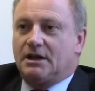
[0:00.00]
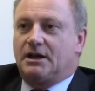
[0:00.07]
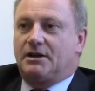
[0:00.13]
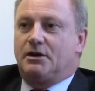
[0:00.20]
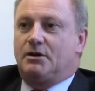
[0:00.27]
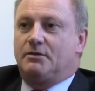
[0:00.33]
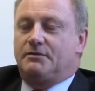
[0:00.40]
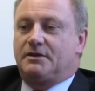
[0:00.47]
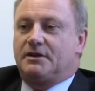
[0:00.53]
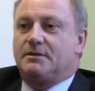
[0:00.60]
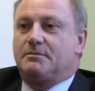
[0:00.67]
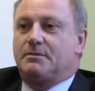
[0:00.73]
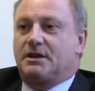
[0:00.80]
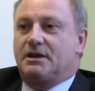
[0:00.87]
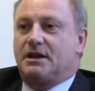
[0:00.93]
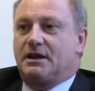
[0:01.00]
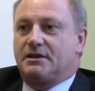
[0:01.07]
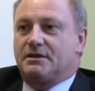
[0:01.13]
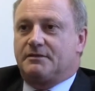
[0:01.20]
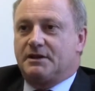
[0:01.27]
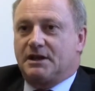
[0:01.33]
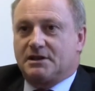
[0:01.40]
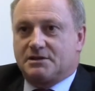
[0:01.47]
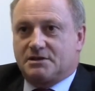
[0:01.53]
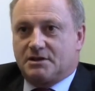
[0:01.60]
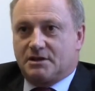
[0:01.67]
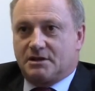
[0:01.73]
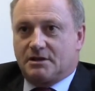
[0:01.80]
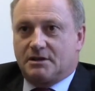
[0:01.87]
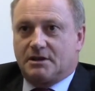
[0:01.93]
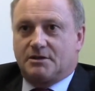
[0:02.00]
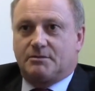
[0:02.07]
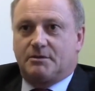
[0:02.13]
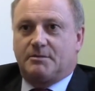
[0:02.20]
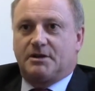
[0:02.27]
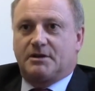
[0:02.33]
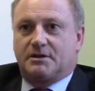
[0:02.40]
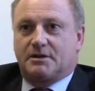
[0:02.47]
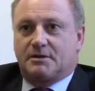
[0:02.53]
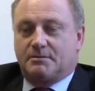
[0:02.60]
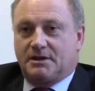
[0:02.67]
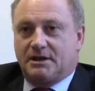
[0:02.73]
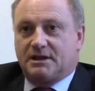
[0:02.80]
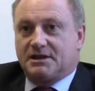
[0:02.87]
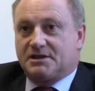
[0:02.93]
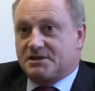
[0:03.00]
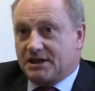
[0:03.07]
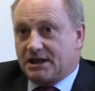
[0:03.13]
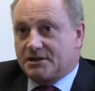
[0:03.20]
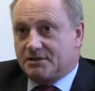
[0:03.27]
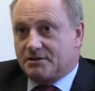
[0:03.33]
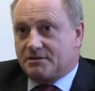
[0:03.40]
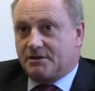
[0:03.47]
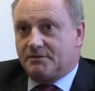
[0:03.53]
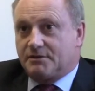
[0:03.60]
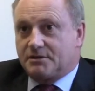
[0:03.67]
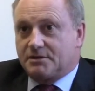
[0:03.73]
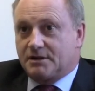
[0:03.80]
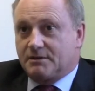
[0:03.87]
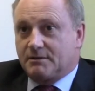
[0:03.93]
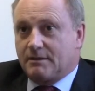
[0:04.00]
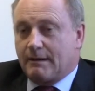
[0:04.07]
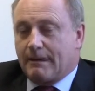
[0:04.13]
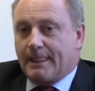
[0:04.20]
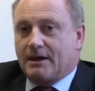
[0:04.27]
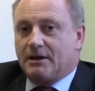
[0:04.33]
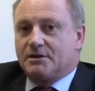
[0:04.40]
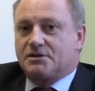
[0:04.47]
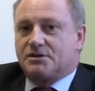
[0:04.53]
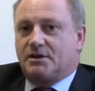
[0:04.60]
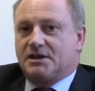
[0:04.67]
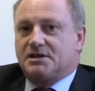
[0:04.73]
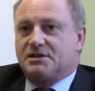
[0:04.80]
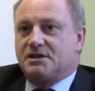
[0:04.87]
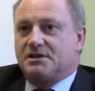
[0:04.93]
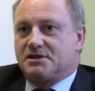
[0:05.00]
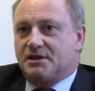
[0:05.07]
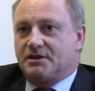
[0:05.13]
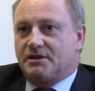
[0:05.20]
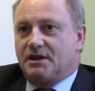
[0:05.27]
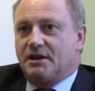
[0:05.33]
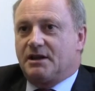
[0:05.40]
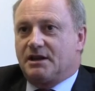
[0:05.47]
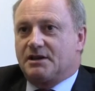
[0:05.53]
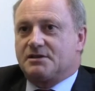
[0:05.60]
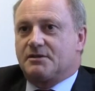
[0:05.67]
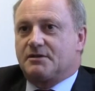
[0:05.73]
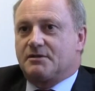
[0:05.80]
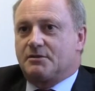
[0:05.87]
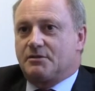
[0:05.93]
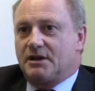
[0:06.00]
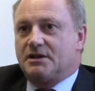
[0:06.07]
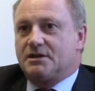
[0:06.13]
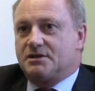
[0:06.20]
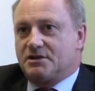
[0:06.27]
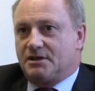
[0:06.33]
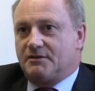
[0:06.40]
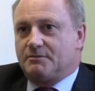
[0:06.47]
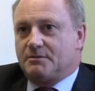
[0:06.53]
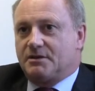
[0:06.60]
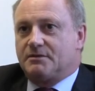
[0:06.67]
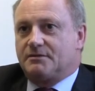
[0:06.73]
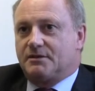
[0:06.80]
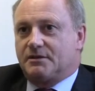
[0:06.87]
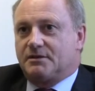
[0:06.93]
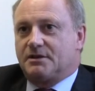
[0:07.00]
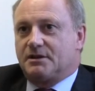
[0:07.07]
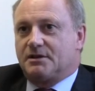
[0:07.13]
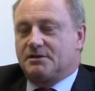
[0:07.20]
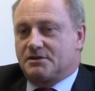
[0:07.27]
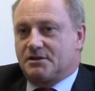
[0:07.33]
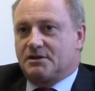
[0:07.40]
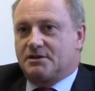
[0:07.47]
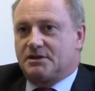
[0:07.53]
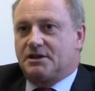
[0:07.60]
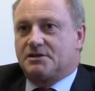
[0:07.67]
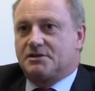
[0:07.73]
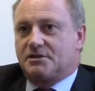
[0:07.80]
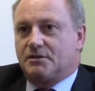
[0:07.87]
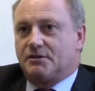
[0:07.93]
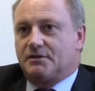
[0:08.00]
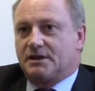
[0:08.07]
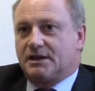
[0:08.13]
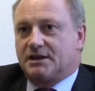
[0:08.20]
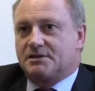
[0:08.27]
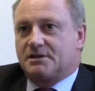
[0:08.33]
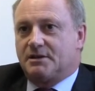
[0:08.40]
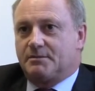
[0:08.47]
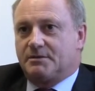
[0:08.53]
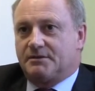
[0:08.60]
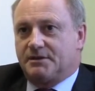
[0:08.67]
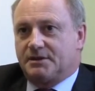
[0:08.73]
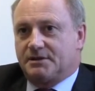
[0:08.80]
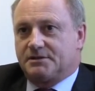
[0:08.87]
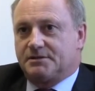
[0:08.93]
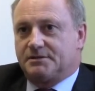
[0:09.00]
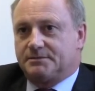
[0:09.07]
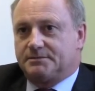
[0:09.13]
And hopefully by the end of next year, it will be on a completely statutory footing. So I see CIRI as a great achievement for the construction industry over the last couple of years.